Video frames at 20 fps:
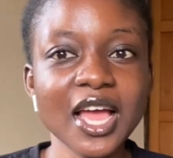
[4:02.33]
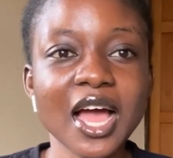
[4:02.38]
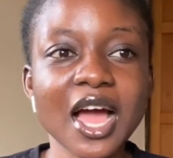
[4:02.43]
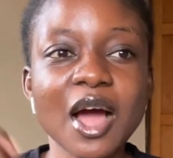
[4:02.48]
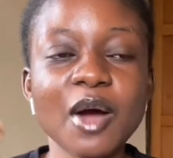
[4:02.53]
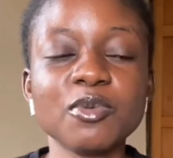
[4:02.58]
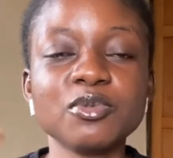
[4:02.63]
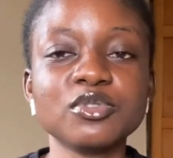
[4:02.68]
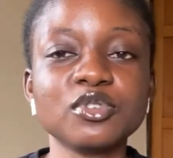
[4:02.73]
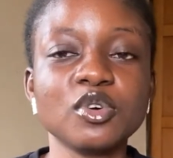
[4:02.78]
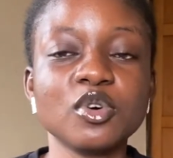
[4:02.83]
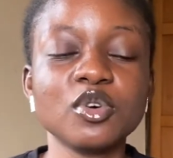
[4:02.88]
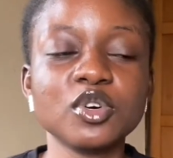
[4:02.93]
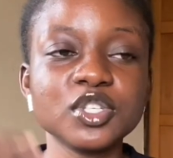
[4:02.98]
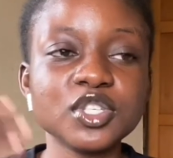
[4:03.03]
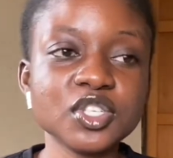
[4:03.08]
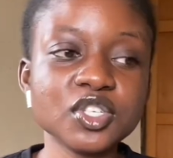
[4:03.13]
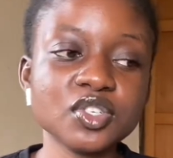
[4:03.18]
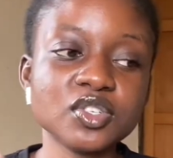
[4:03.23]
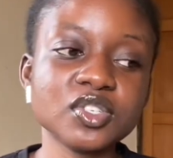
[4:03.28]
I would
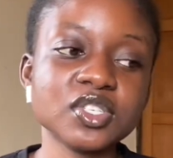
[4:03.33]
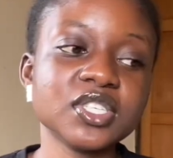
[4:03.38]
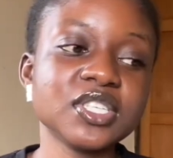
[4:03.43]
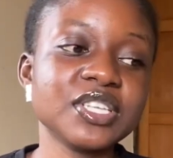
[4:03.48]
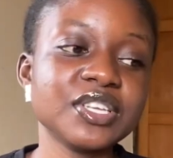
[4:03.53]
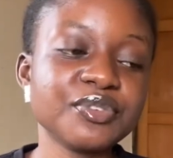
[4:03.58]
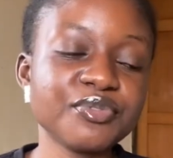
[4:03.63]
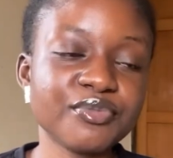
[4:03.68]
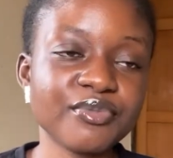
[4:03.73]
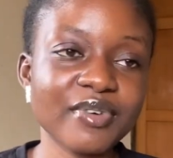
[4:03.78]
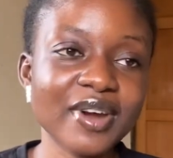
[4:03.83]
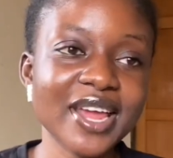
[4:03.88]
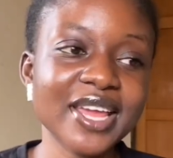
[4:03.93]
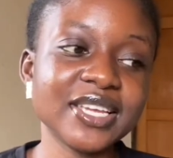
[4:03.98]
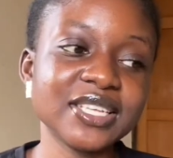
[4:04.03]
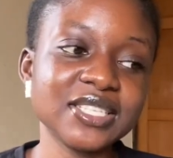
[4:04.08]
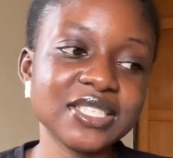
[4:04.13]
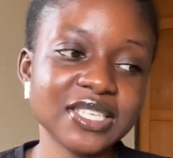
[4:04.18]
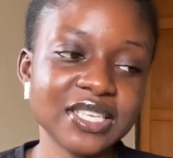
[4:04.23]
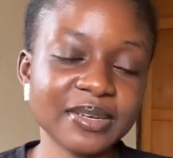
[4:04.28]
continuously
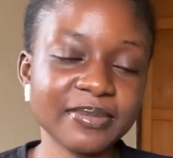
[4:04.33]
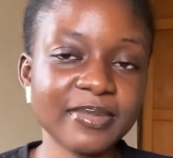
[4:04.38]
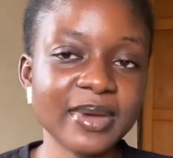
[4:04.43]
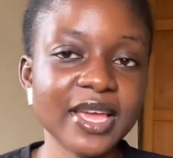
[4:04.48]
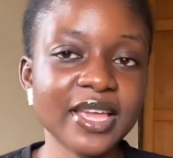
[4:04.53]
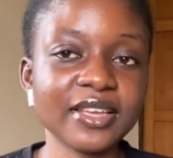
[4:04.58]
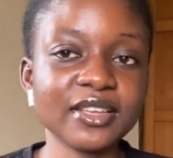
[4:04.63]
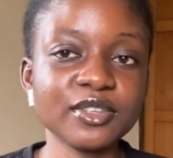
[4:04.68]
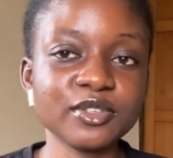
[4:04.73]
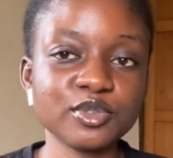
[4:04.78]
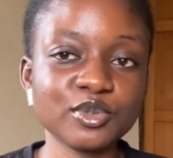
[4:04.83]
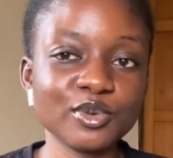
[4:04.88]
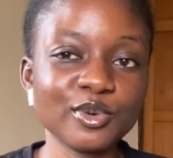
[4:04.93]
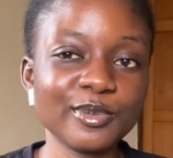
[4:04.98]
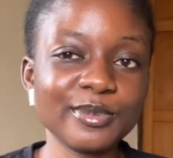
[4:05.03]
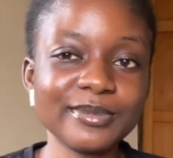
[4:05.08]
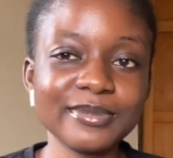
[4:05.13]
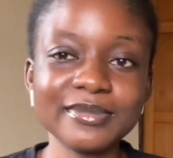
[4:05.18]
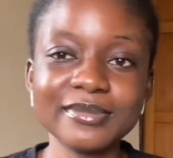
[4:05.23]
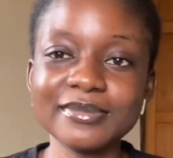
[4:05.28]
write in my,
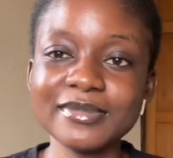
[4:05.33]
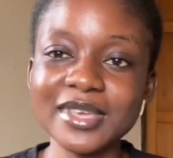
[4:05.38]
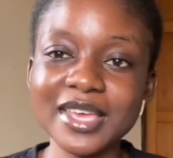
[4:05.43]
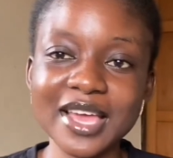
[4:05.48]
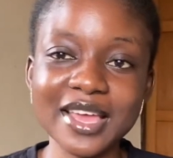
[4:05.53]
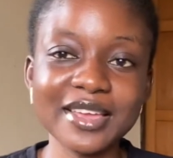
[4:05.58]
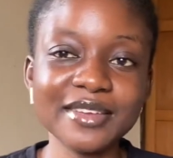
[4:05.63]
so me,